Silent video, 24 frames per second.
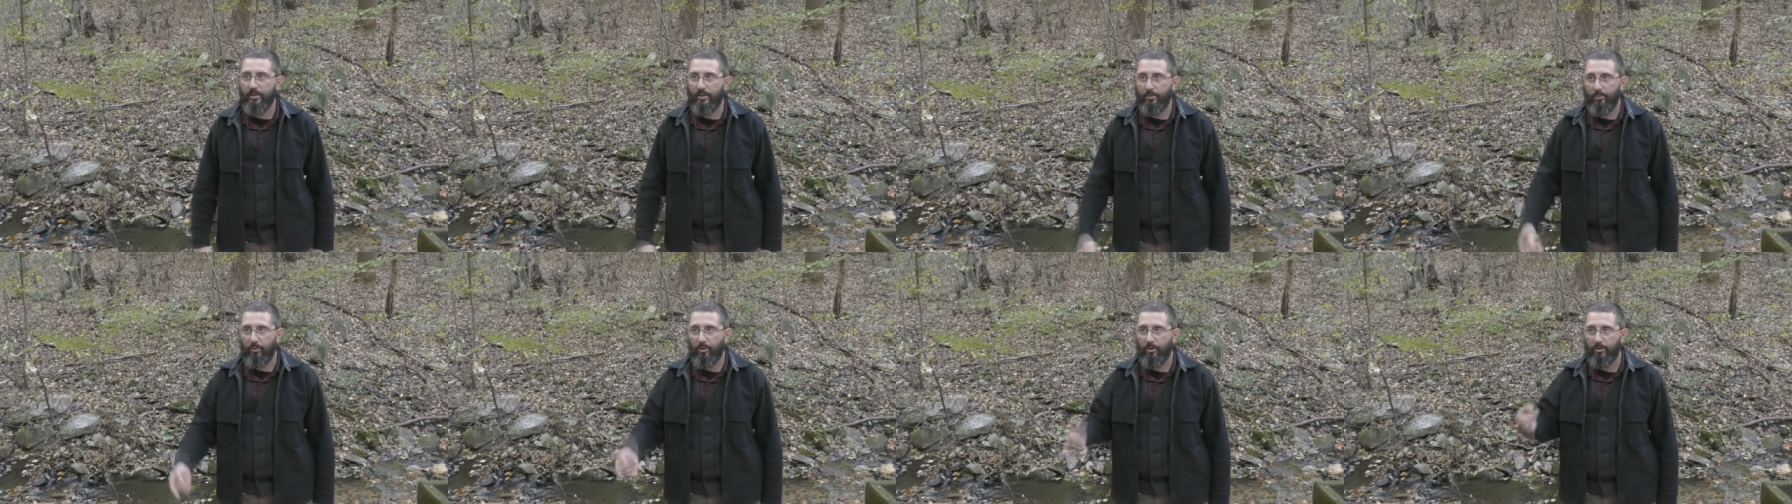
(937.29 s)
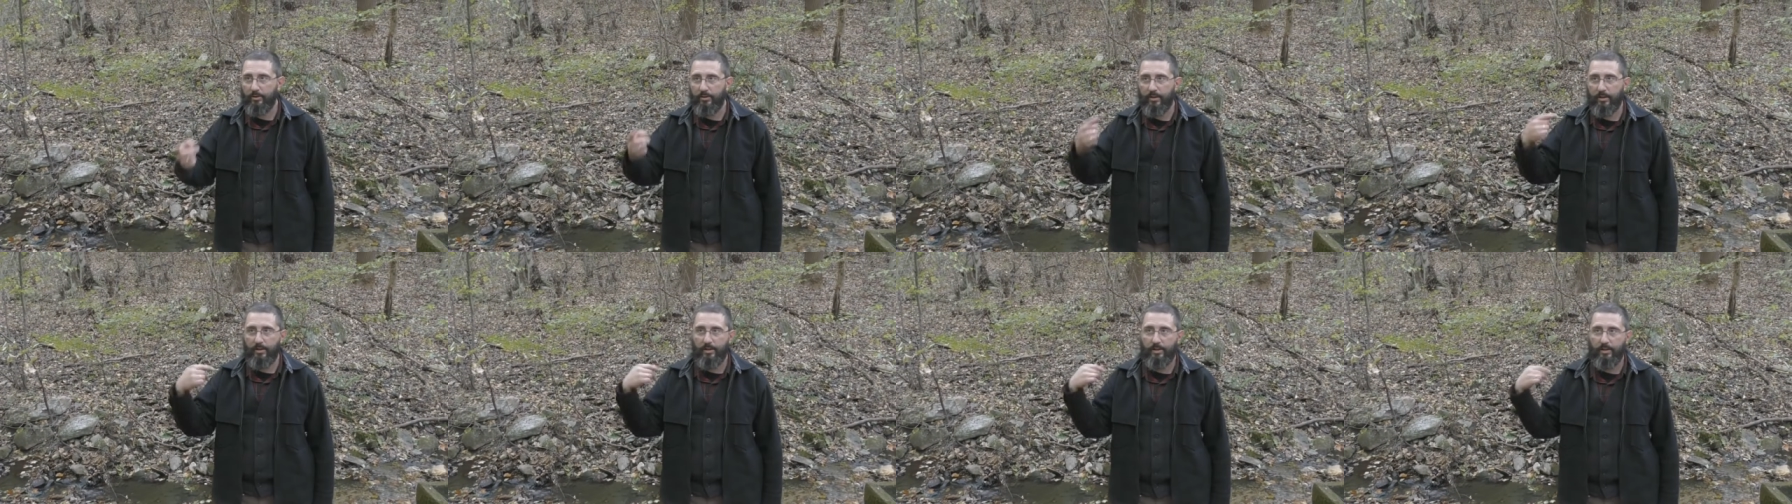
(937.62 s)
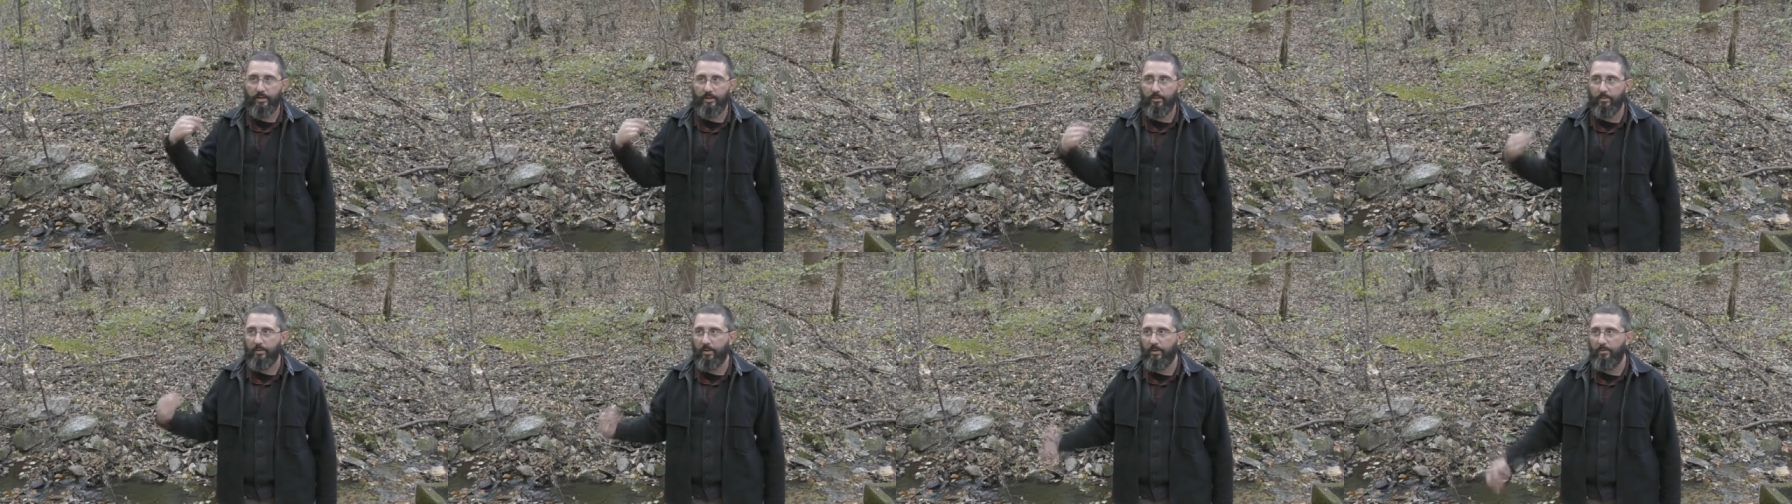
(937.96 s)
I'd walk down
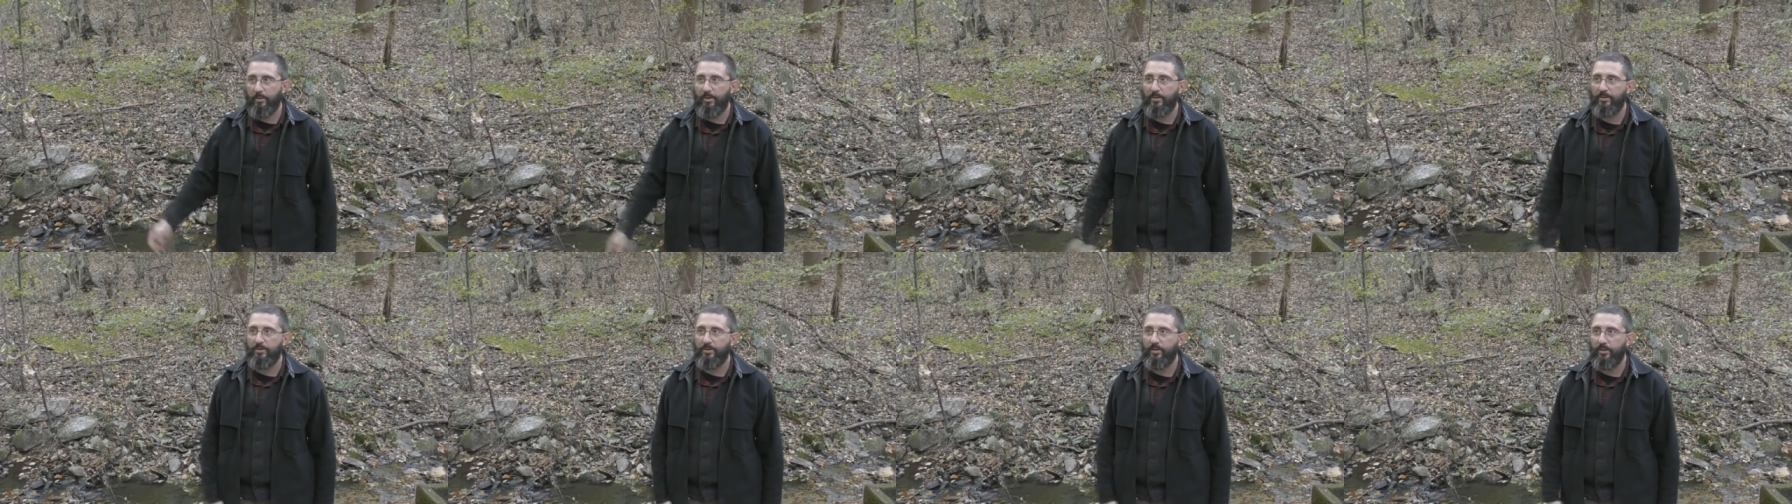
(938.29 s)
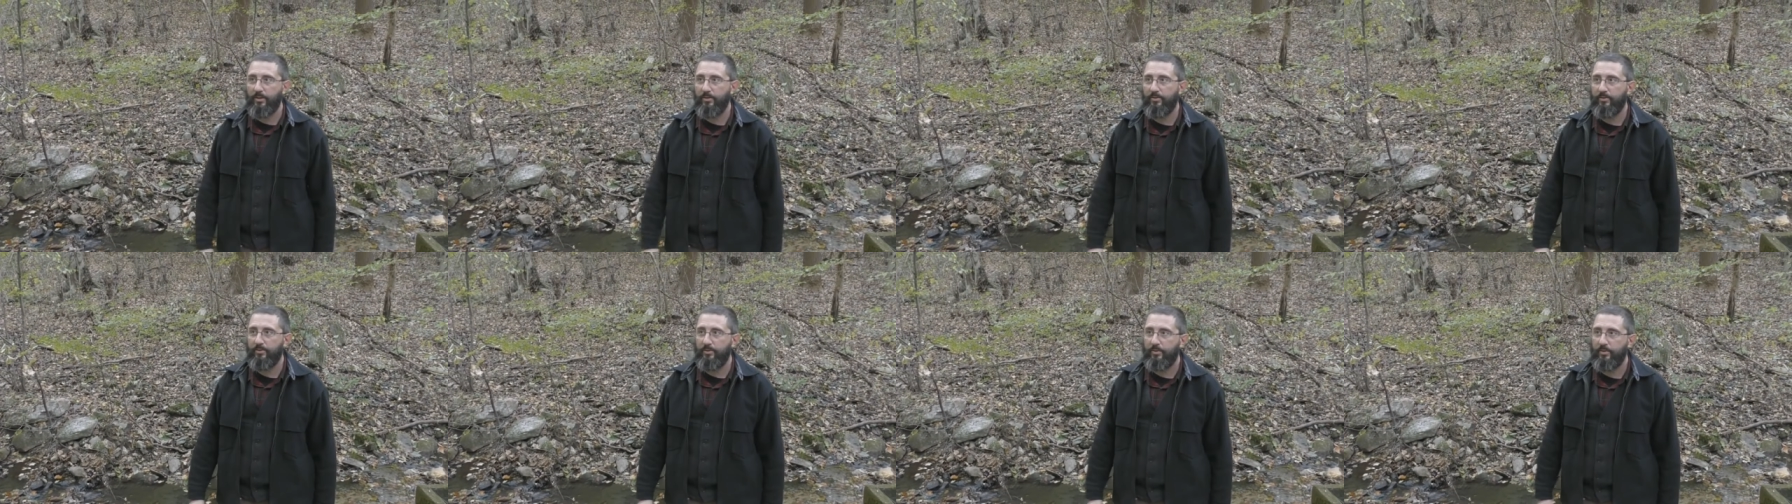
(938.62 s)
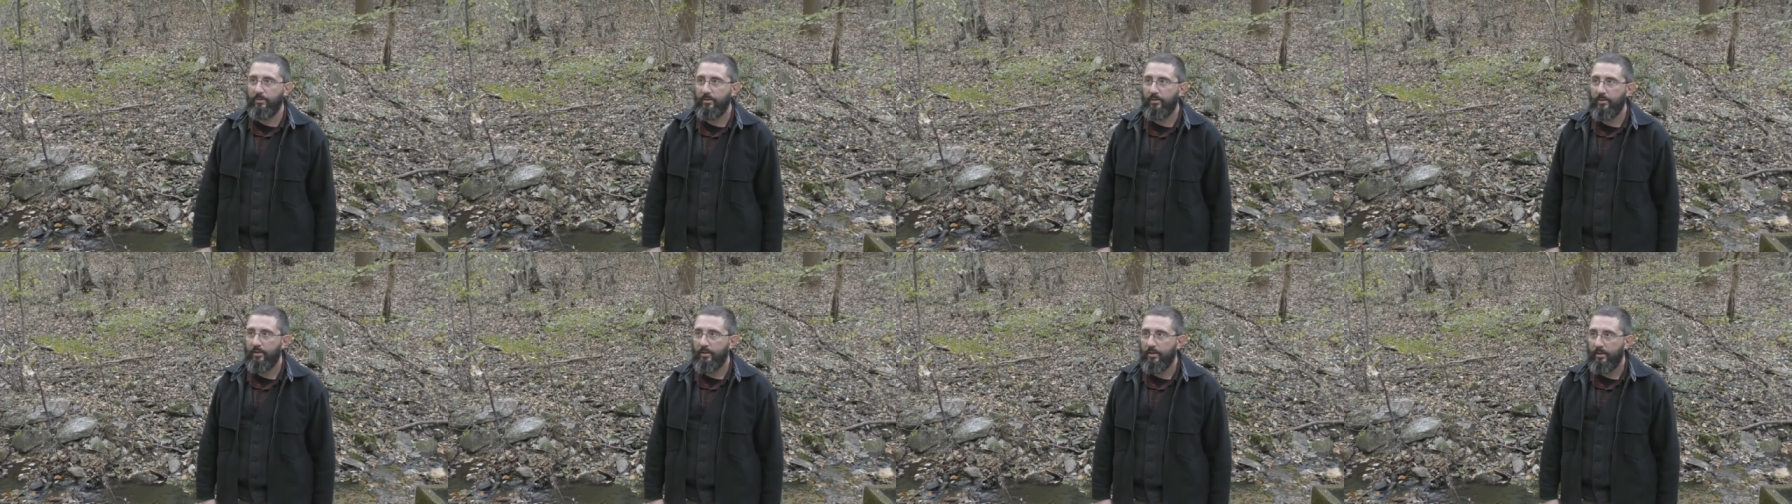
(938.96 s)
here by myself,
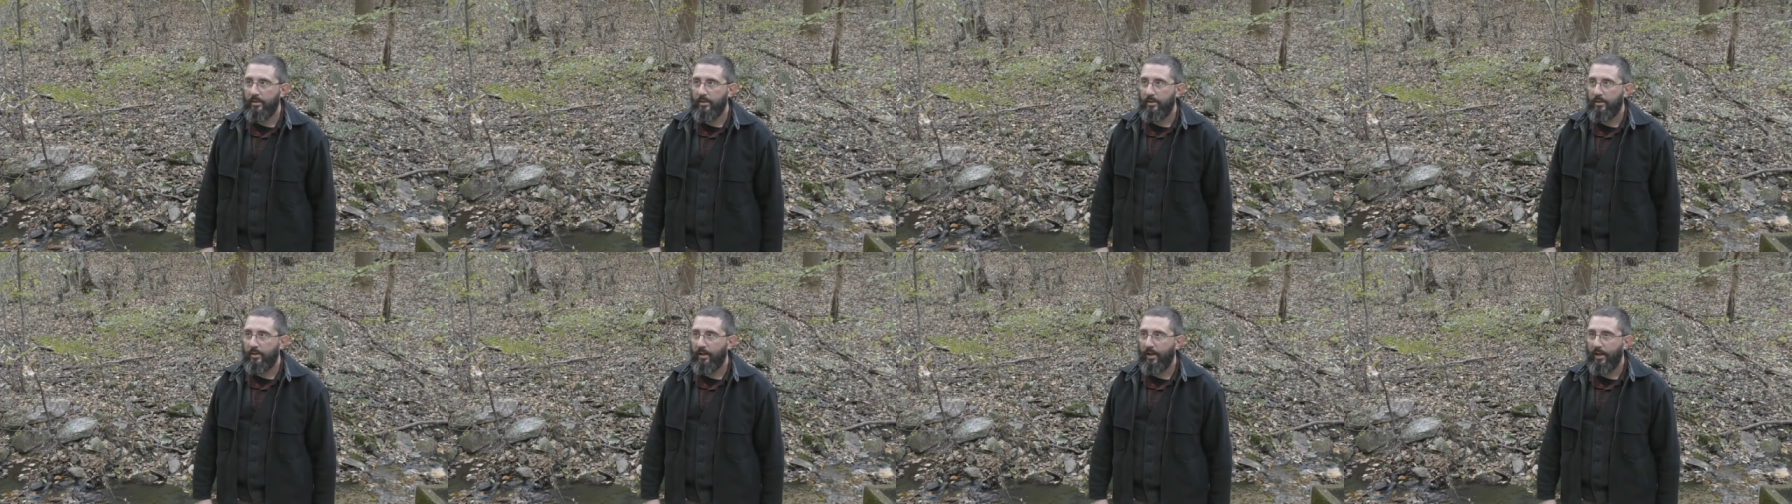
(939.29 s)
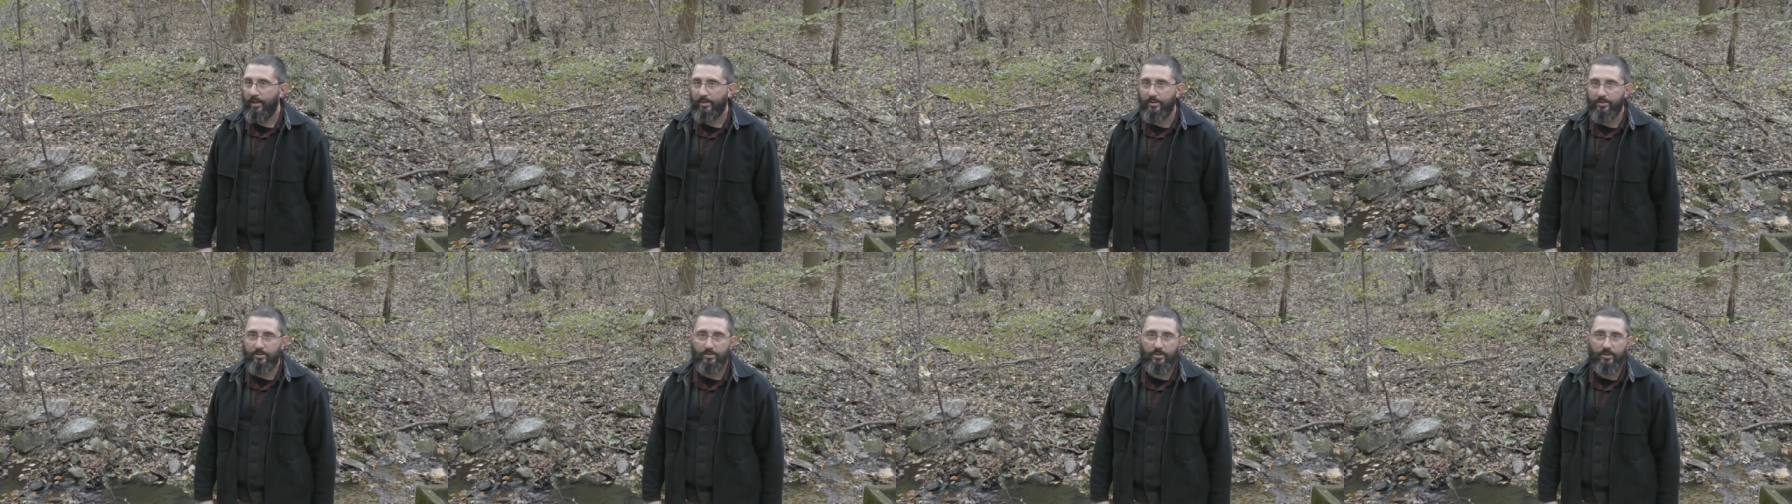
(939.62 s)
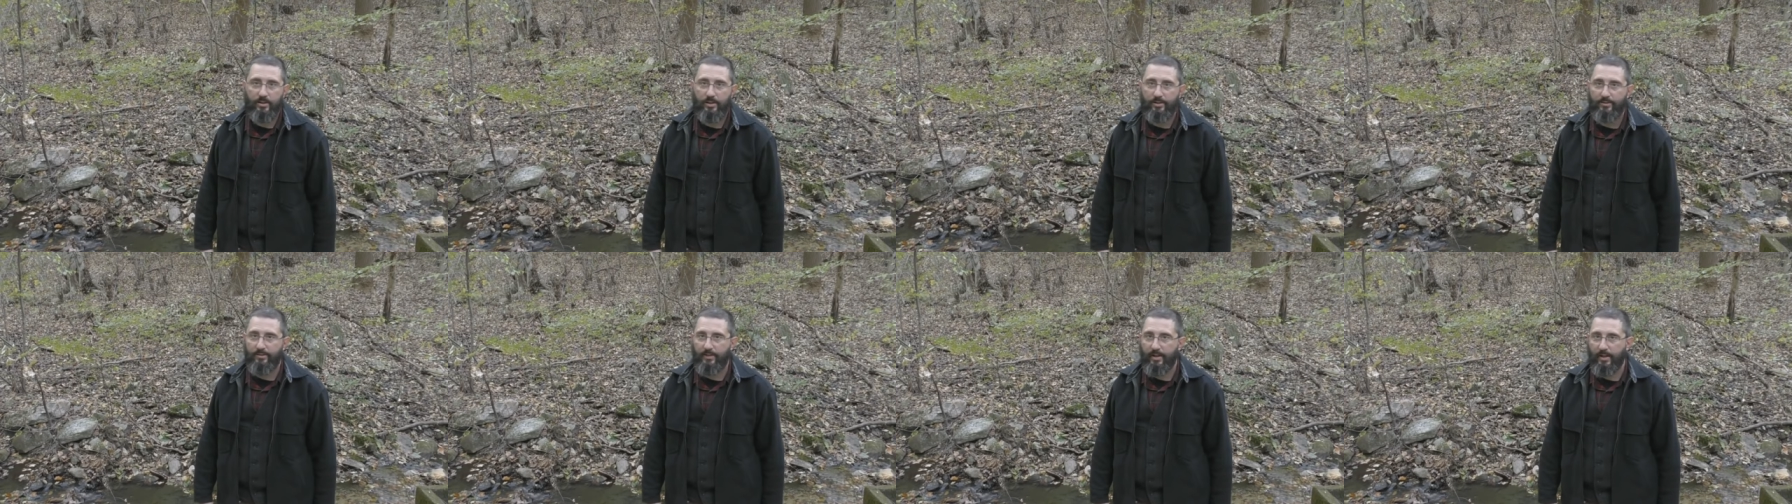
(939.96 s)
and I just
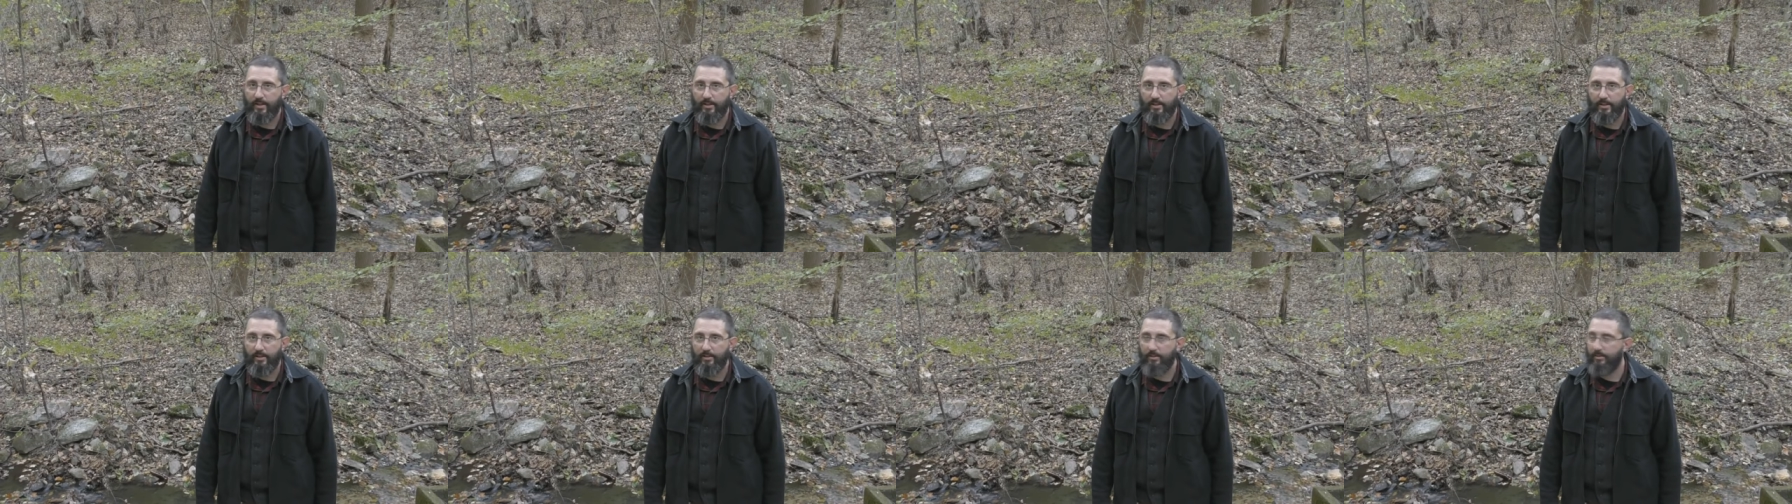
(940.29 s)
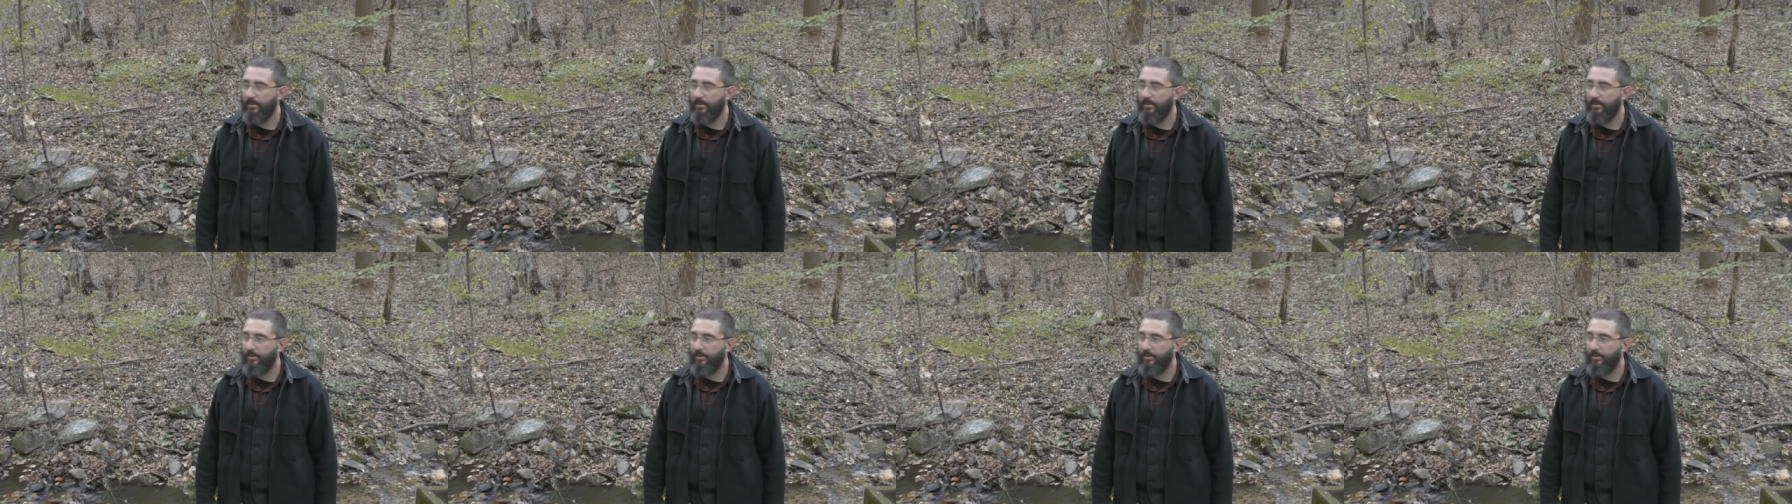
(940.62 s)
lived down here